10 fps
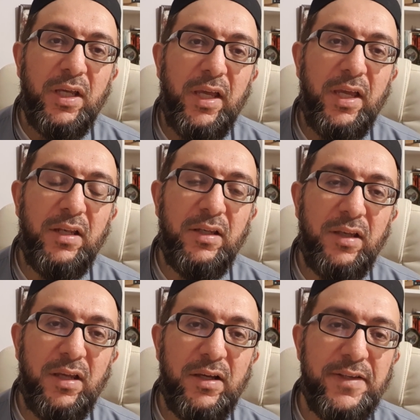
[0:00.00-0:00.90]
in
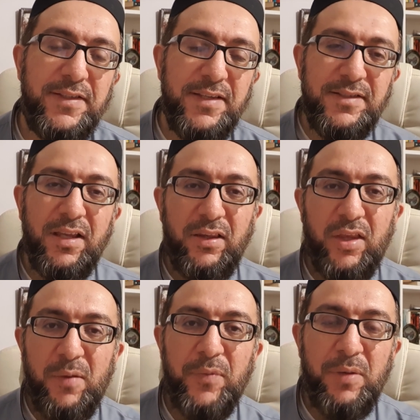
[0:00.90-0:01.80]
assisting
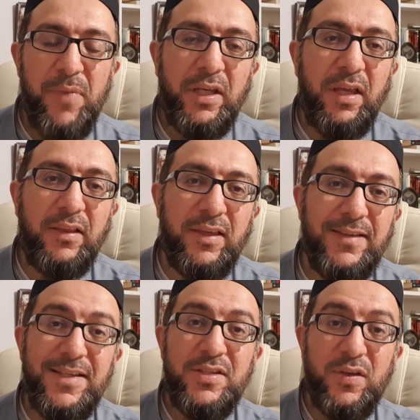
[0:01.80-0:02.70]
them, in making
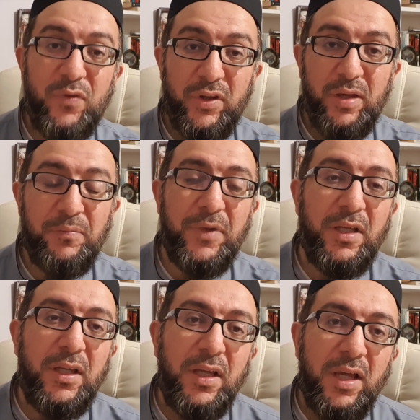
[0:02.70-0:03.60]
things easy for them,
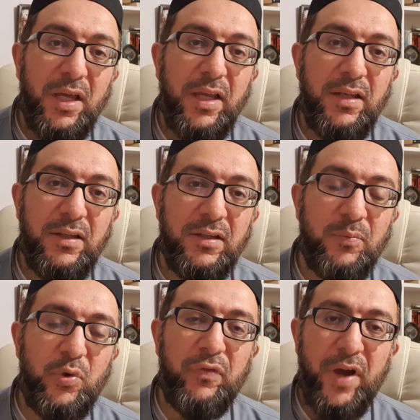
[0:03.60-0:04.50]
in
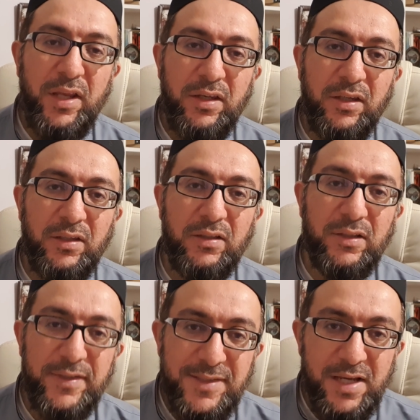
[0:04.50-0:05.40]
providing
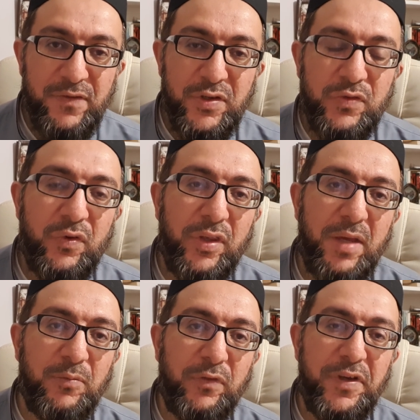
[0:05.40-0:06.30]
a service for
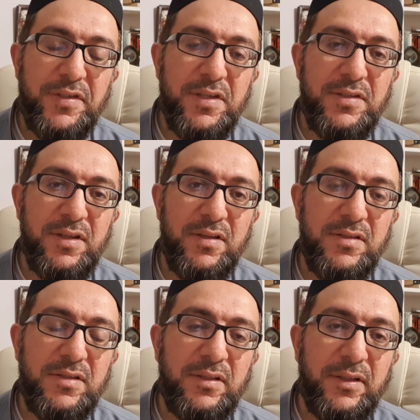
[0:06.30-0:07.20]
them of
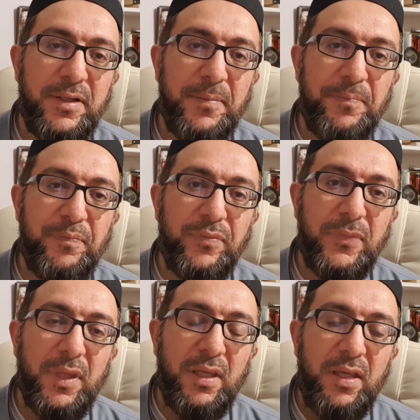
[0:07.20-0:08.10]
assistance.
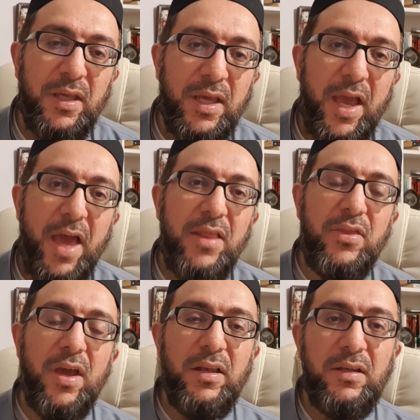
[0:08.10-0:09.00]
And
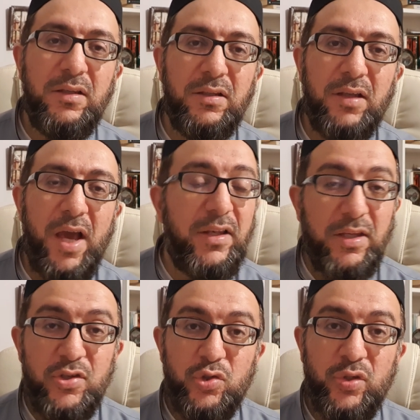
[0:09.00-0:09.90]
then, and
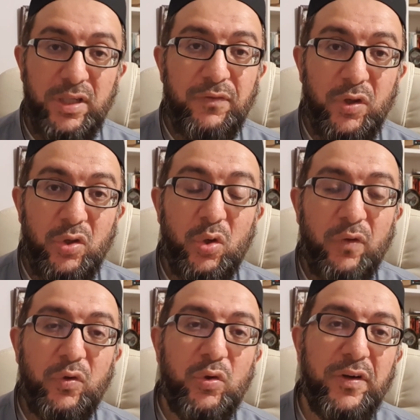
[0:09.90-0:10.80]
this is even though,
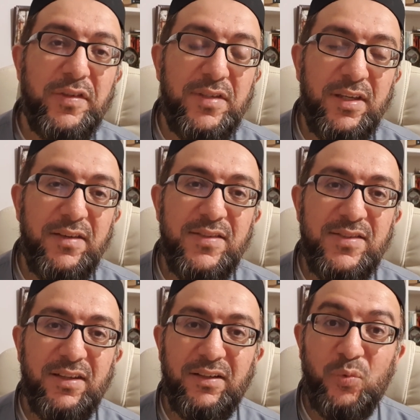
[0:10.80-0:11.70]
of course, he's
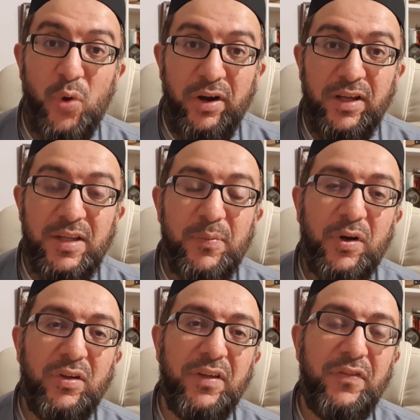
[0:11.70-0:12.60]
worried
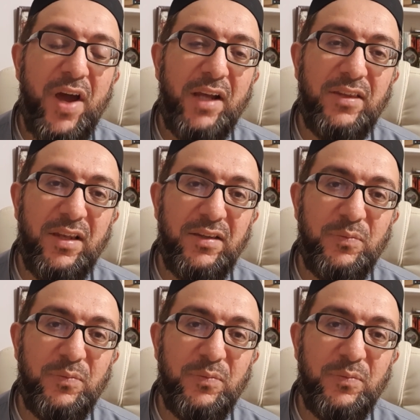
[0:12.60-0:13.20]
about the fact that,